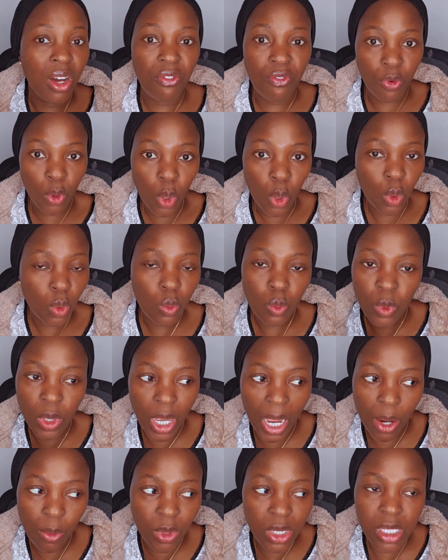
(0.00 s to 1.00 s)
We are four.
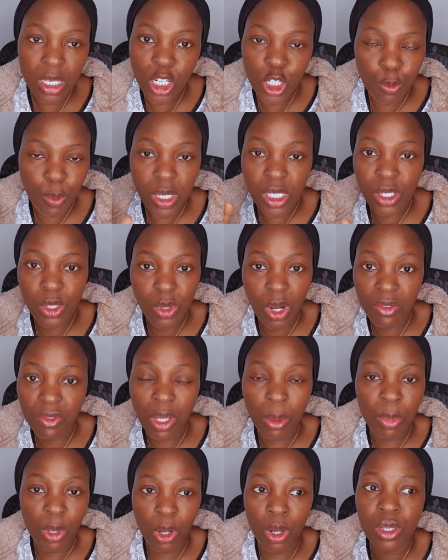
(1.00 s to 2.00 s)
I want each person
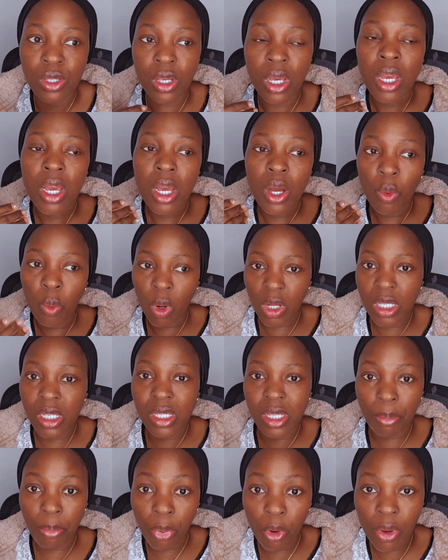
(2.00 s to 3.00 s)
to have that, because
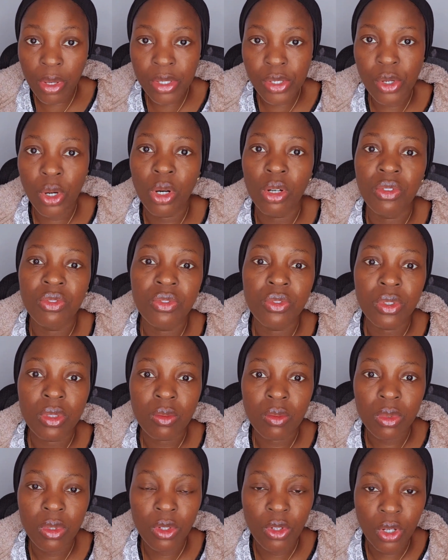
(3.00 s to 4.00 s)
what is the point
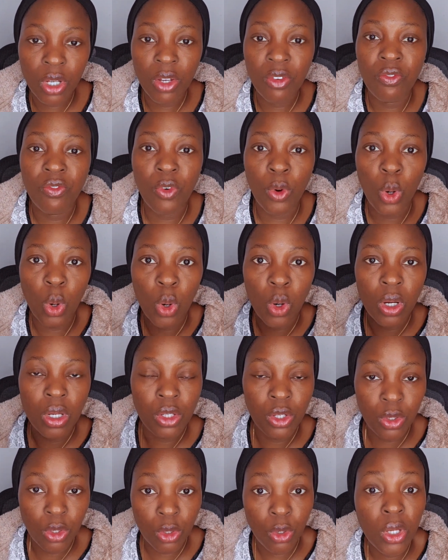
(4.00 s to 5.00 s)
of looking
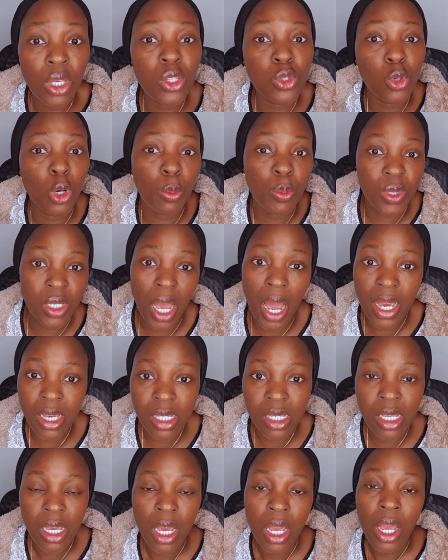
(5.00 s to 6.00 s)
to
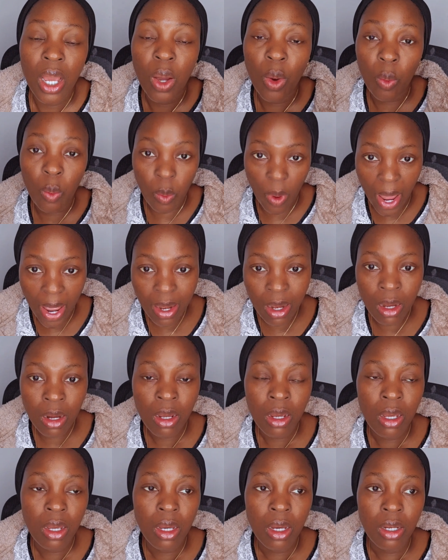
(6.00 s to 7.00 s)
upsize
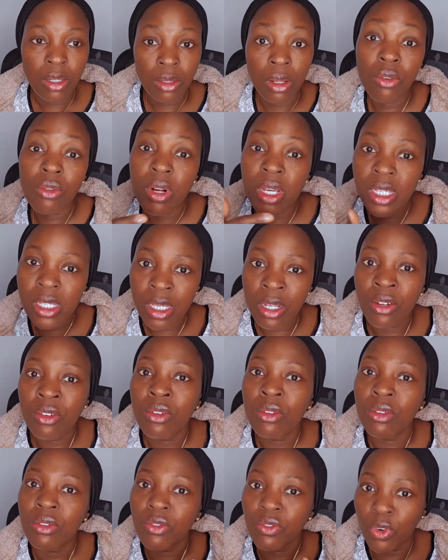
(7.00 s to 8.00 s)
when the
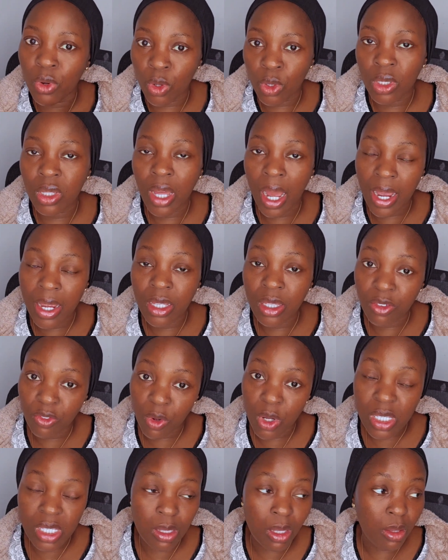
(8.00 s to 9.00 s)
reason for that
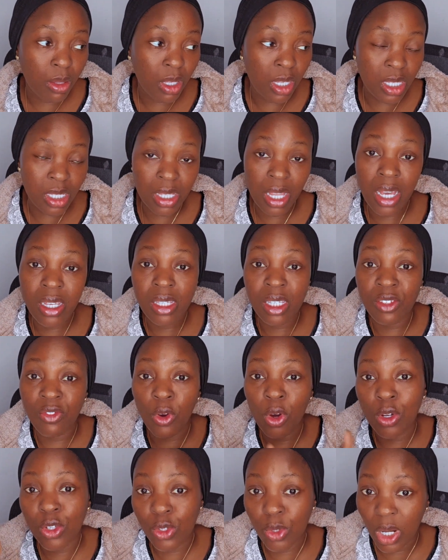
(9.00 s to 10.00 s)
in the first instance
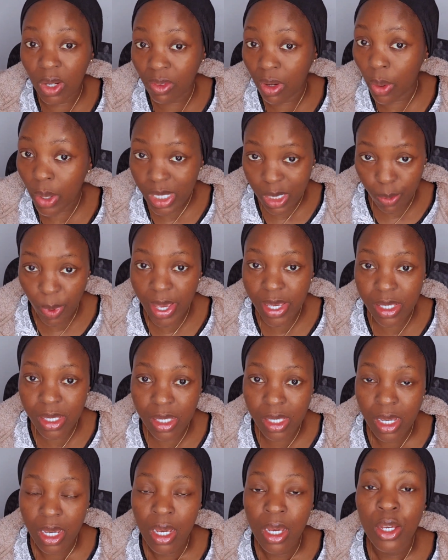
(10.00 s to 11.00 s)
is for us to have our
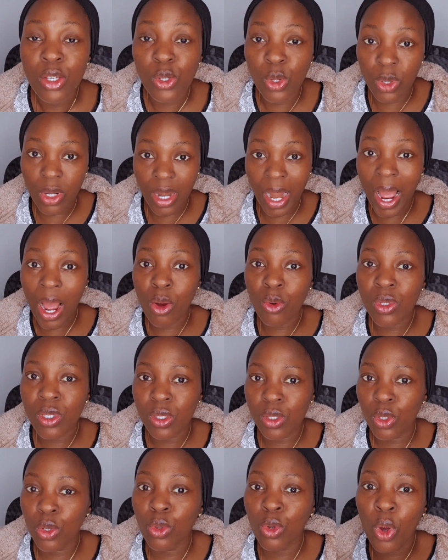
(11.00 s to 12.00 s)
space? So
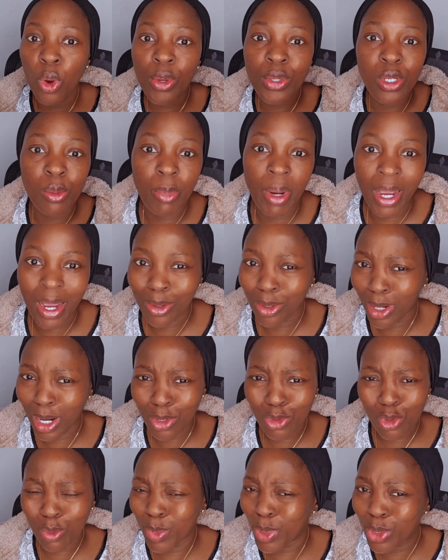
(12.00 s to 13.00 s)
now still going to buy
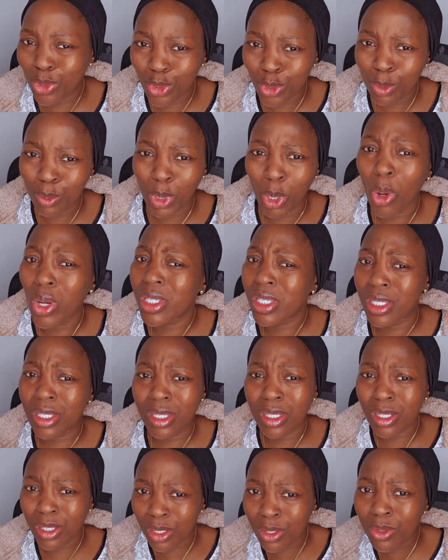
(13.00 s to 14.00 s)
another 2 bedroom
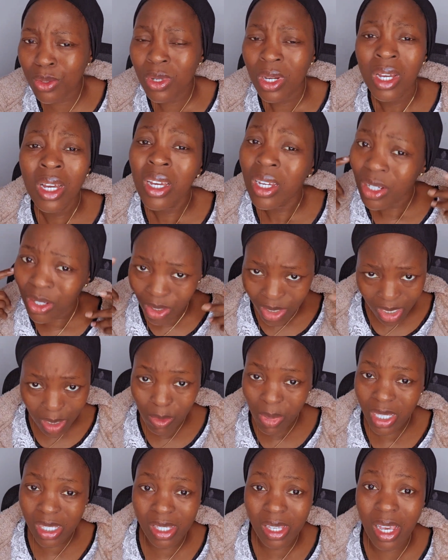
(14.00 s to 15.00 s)
because it's new
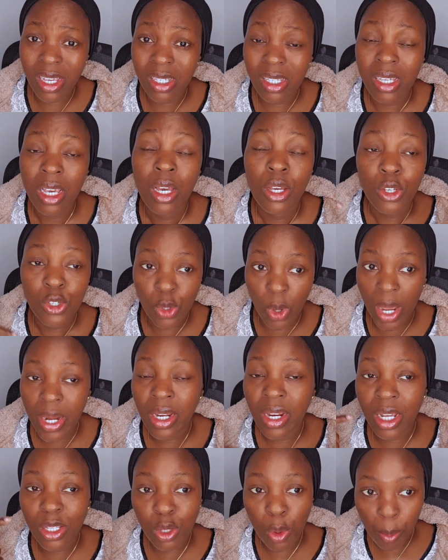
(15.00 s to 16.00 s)
doesn't make sense.
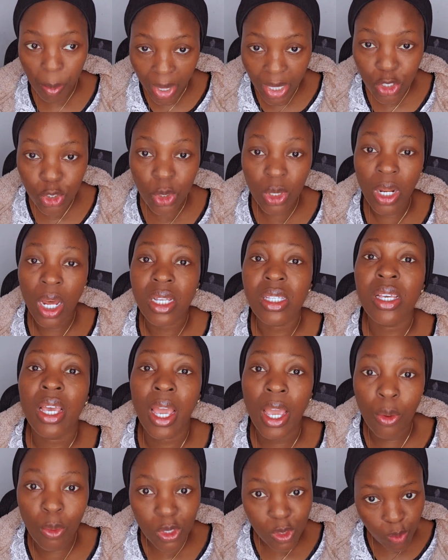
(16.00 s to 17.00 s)
So I needed to make sure
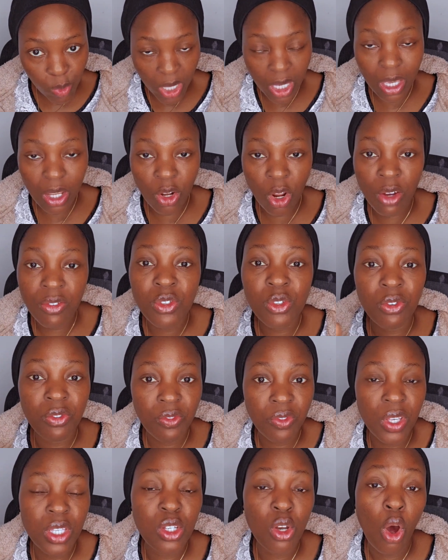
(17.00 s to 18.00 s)
that it was big enough
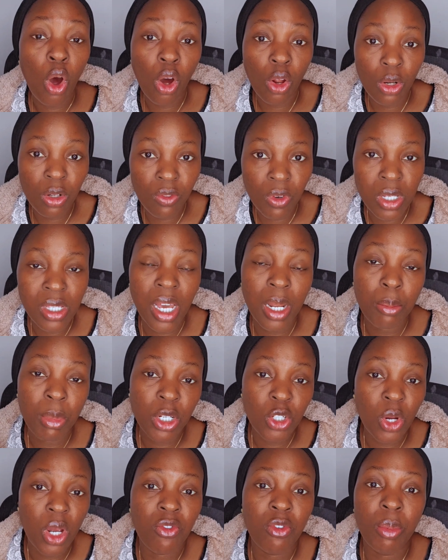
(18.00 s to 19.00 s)
to fit all of us
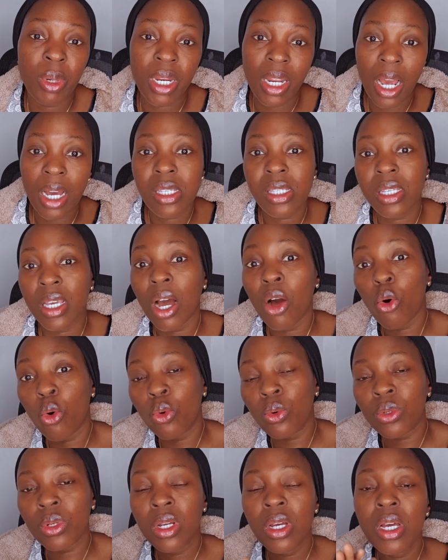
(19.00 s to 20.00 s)
and make sure everybody has their
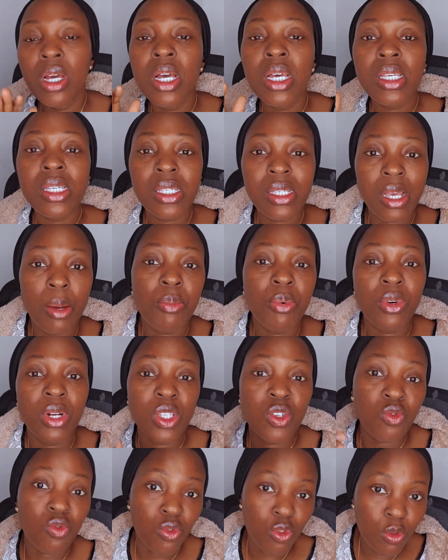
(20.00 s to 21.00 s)
own
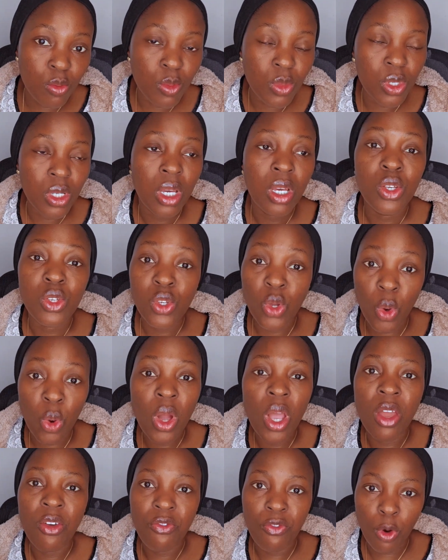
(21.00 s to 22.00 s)
separate rooms.
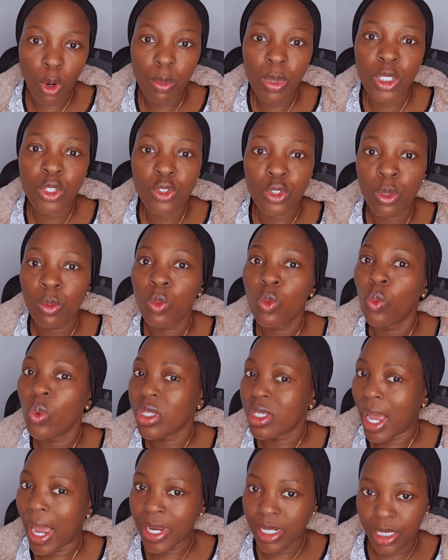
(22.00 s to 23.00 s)
So a 4
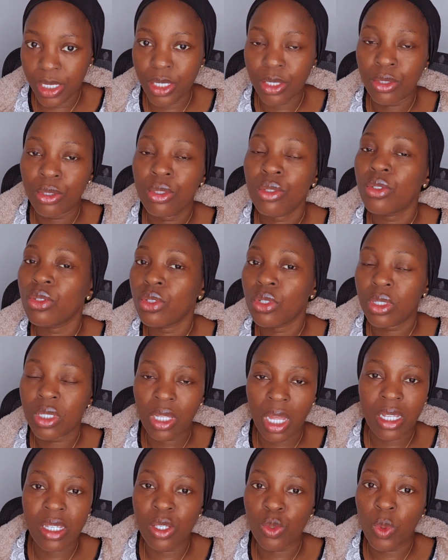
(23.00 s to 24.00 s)
bedroom was ideal.
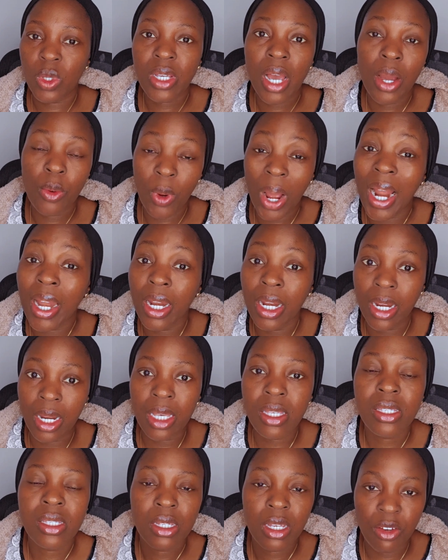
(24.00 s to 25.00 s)
That is what at
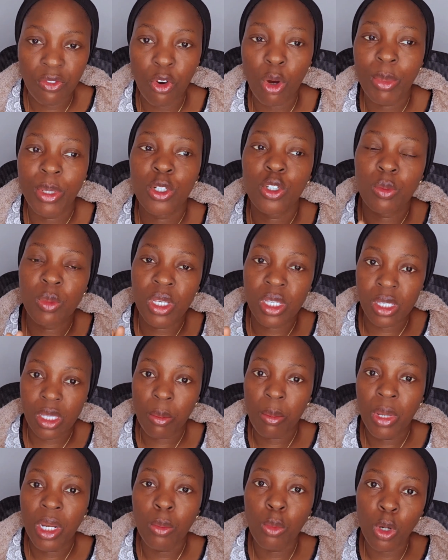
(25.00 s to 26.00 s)
least a 4 bedroom
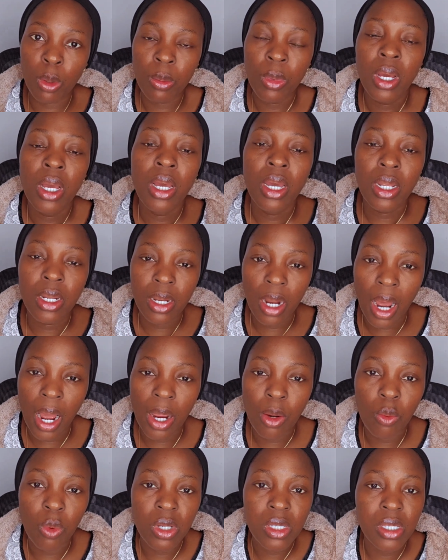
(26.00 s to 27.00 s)
is the minimum
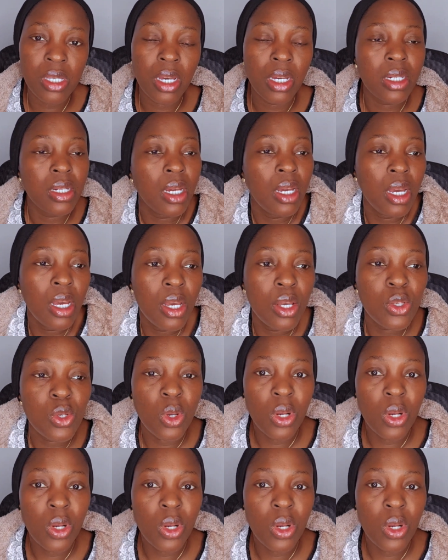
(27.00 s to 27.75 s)
that I wanted.